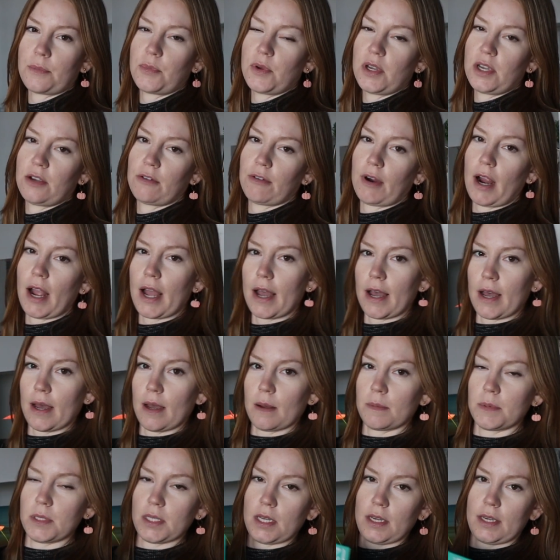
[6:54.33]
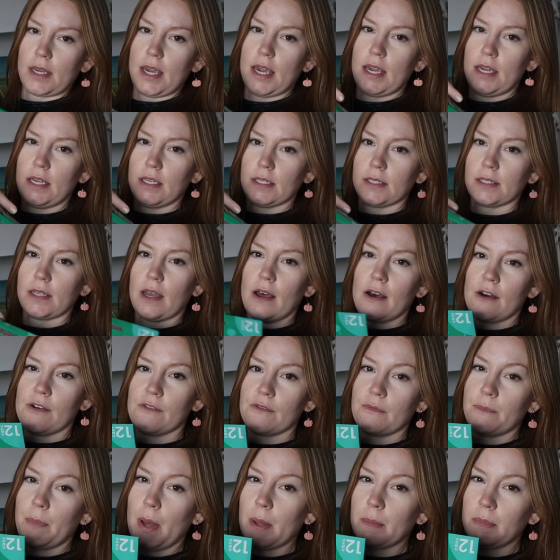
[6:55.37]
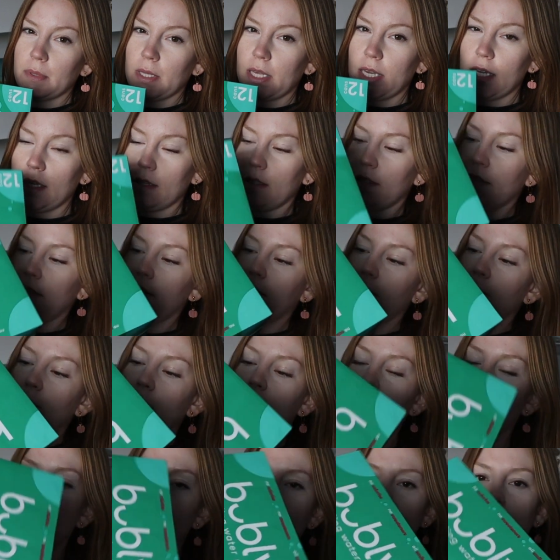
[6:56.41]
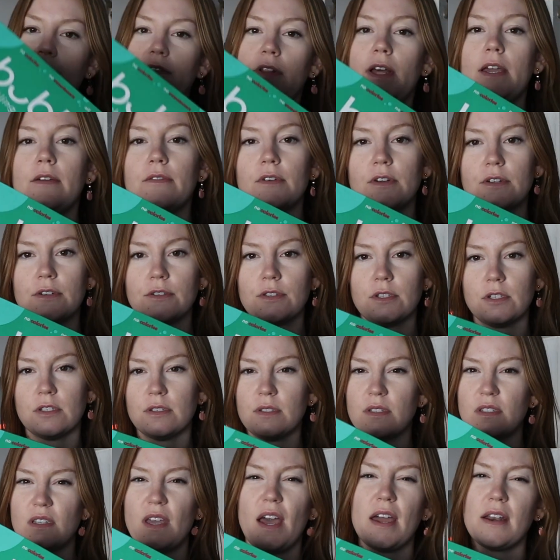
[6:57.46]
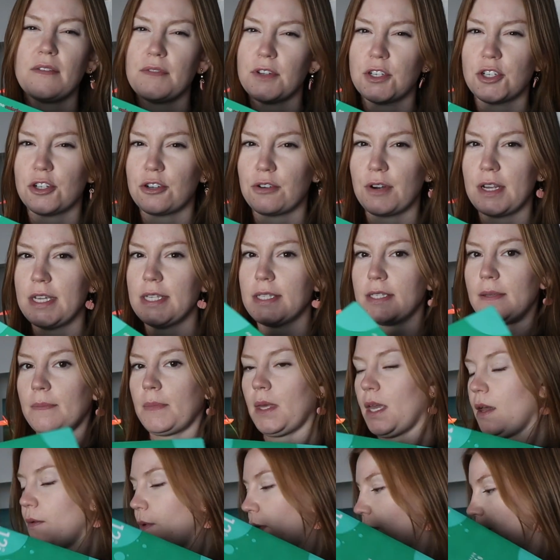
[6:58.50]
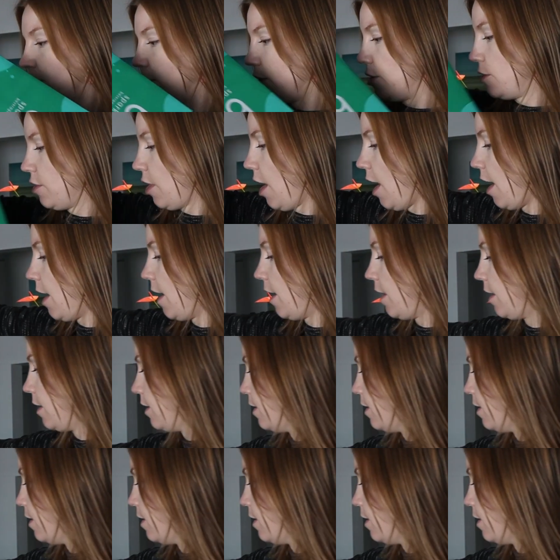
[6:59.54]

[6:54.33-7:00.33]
up, we grabbed a case of bubbly. This is one of the new flavors, just kind of a treat, something we wanted to try.